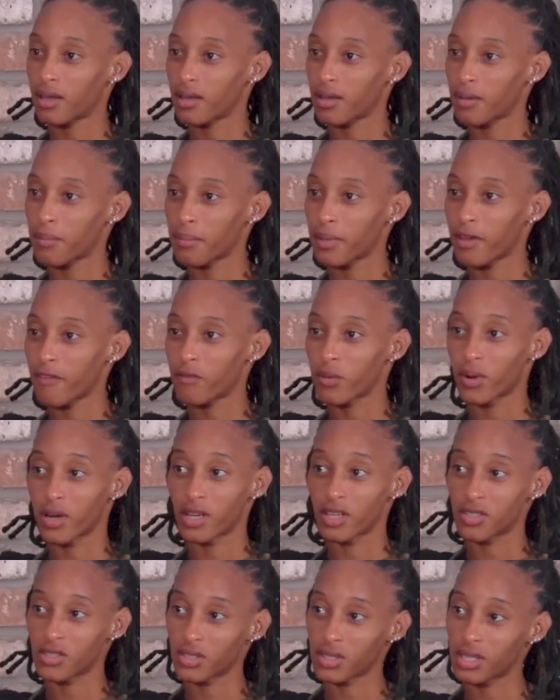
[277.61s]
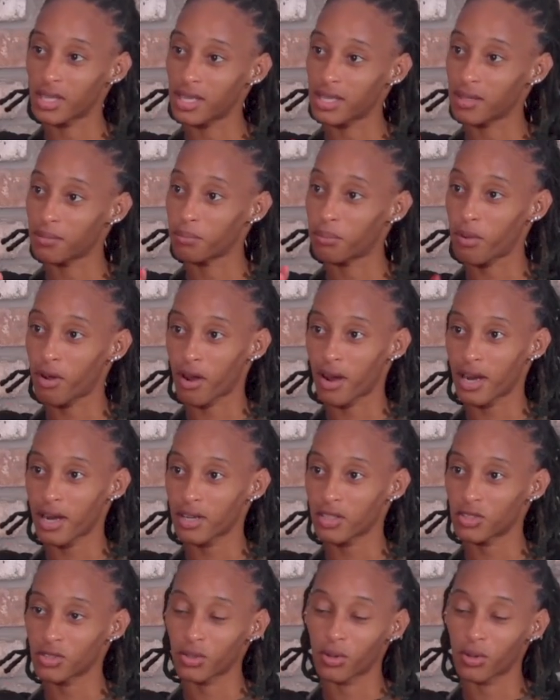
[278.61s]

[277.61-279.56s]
up my 400 in parts.